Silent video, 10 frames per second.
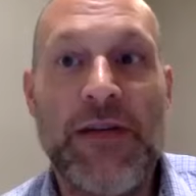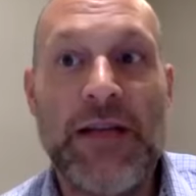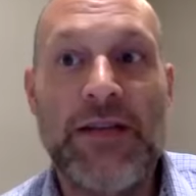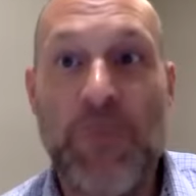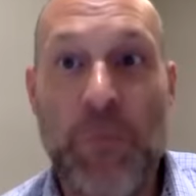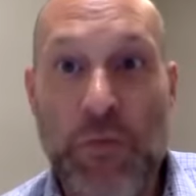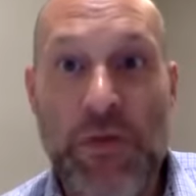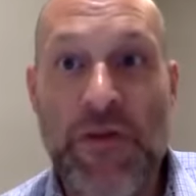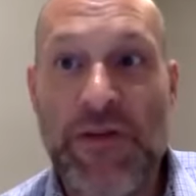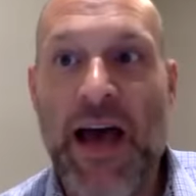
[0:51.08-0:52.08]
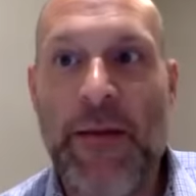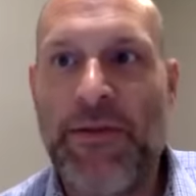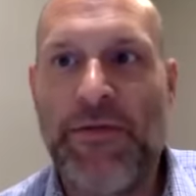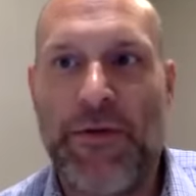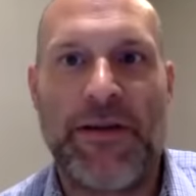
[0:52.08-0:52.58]
let's you have a
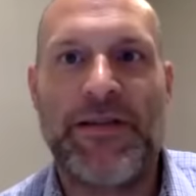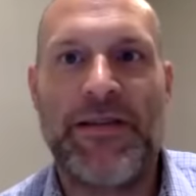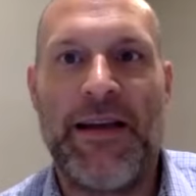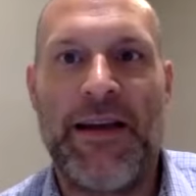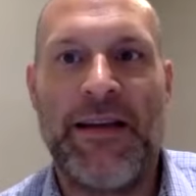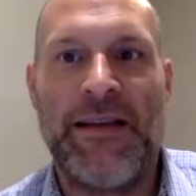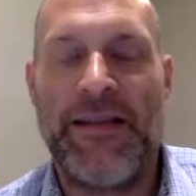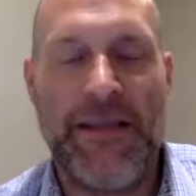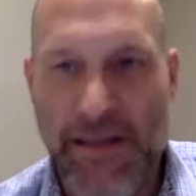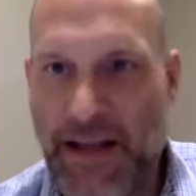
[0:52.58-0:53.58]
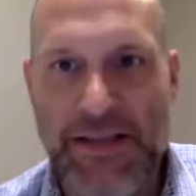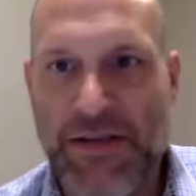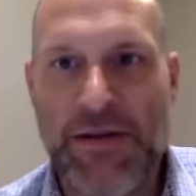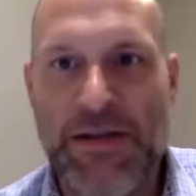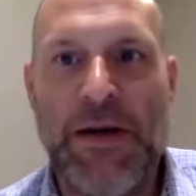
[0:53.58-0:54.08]
topic for us and
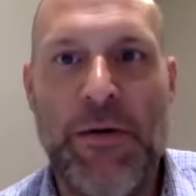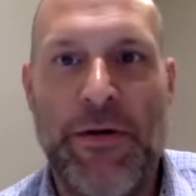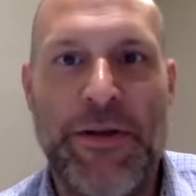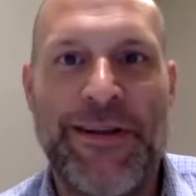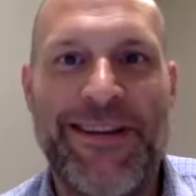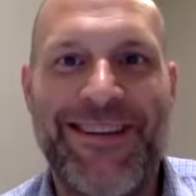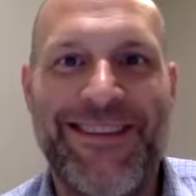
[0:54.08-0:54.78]
let's let's go with it